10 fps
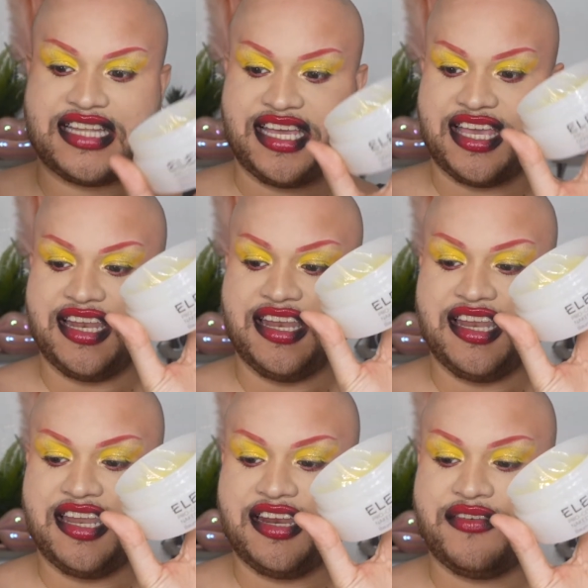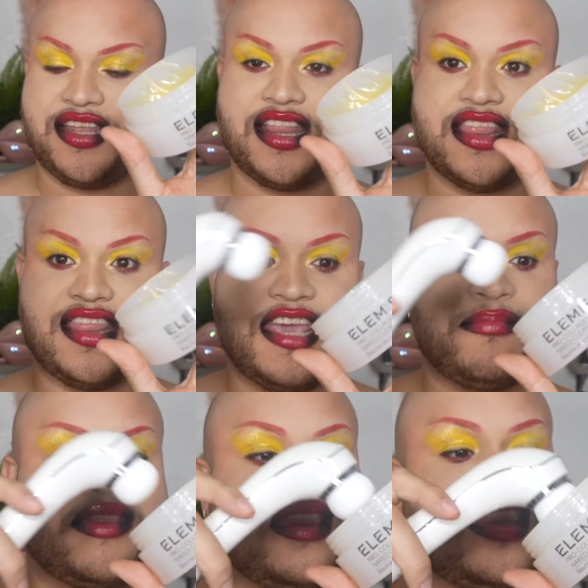take a little bit and
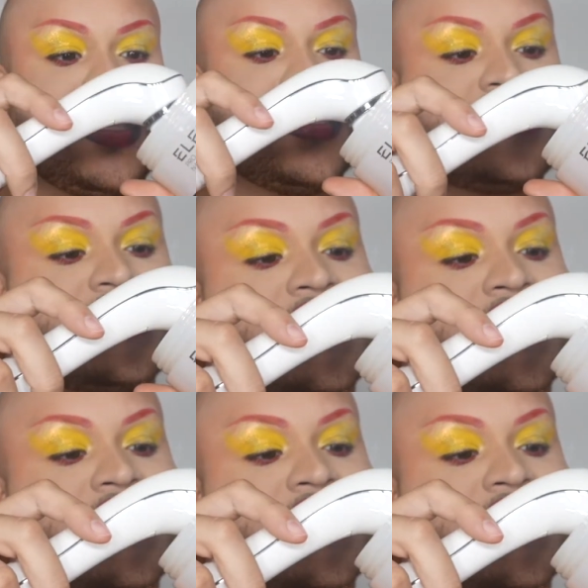dip this